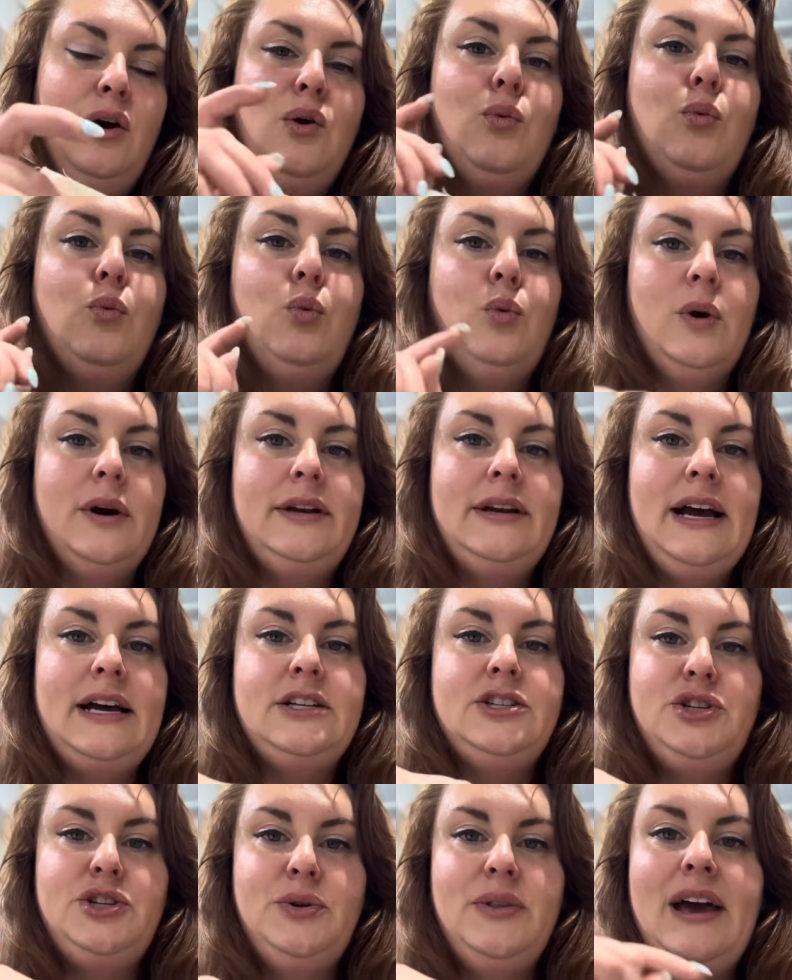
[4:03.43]
would
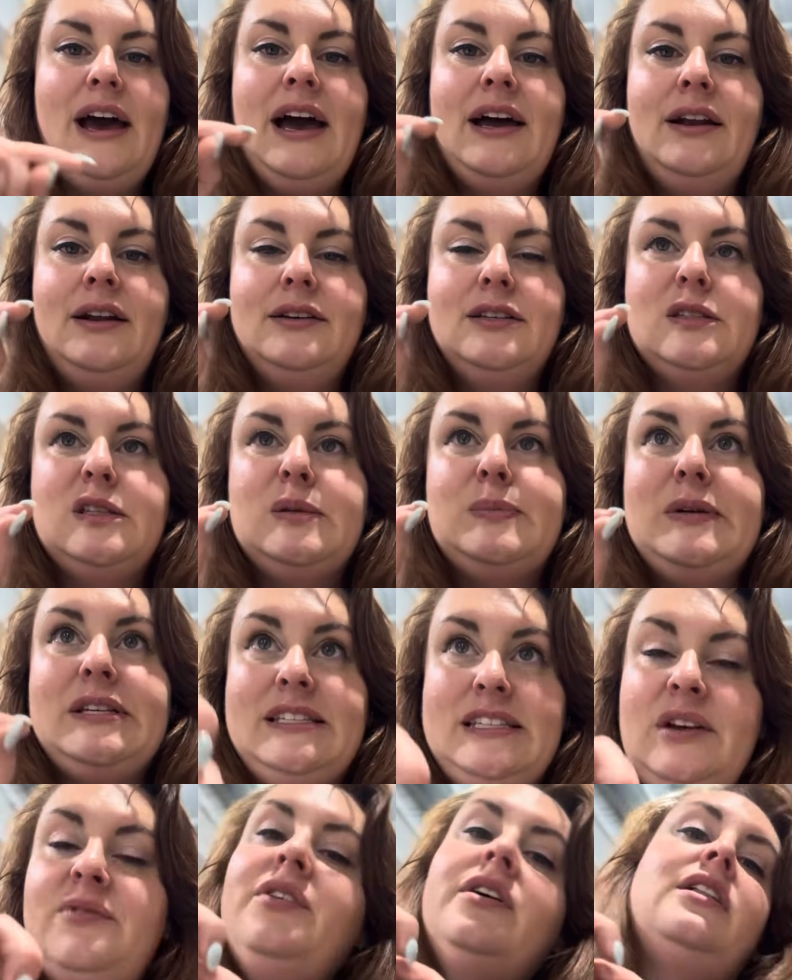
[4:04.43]
not do that
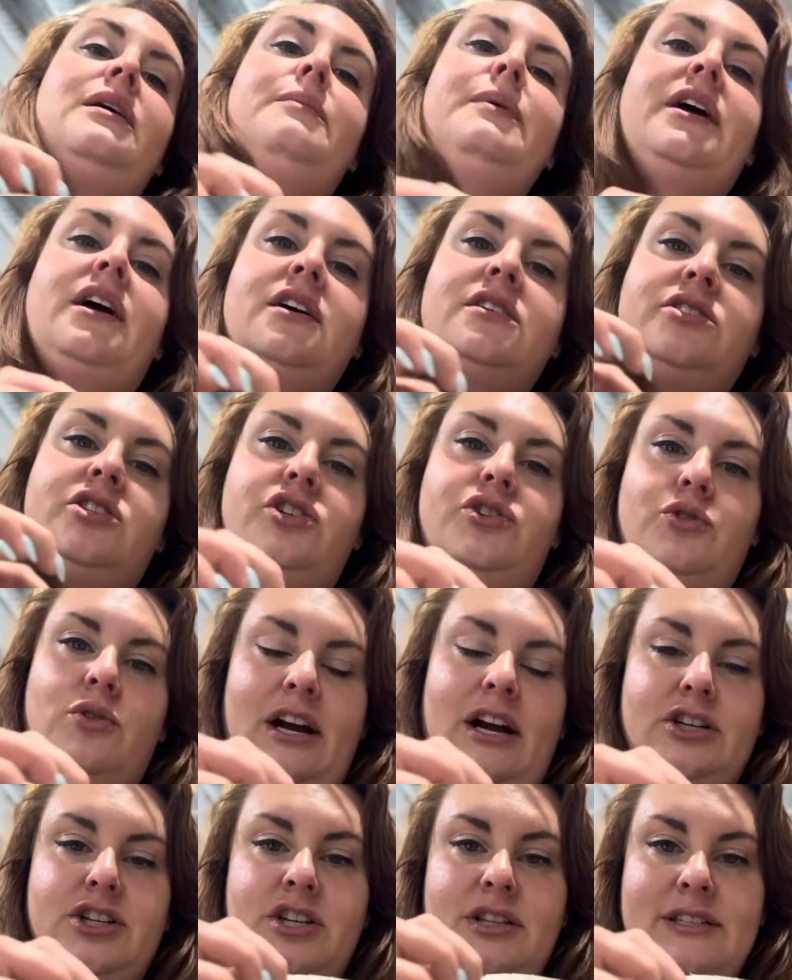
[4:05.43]
specifically because the
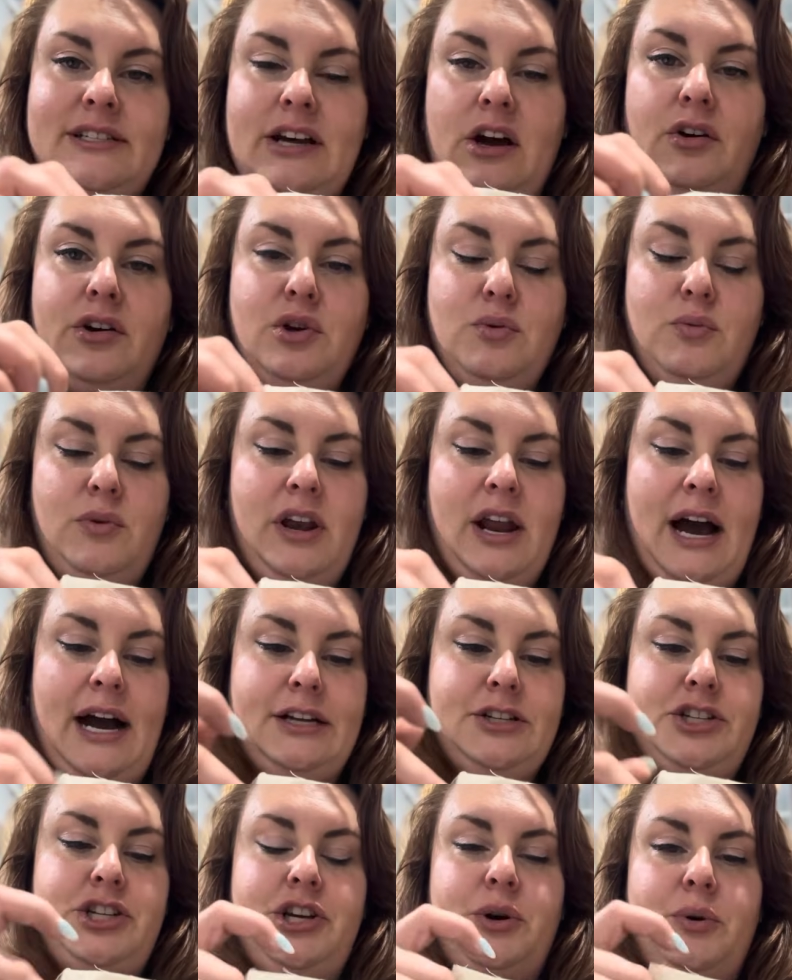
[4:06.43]
directions tell you
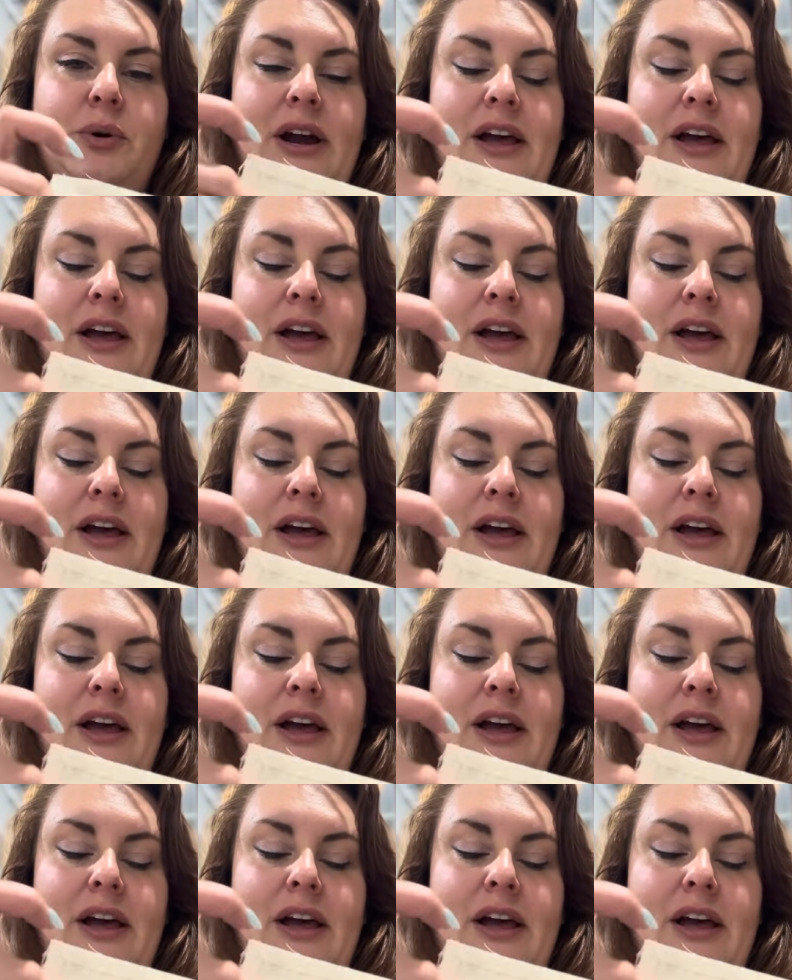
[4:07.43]
not to.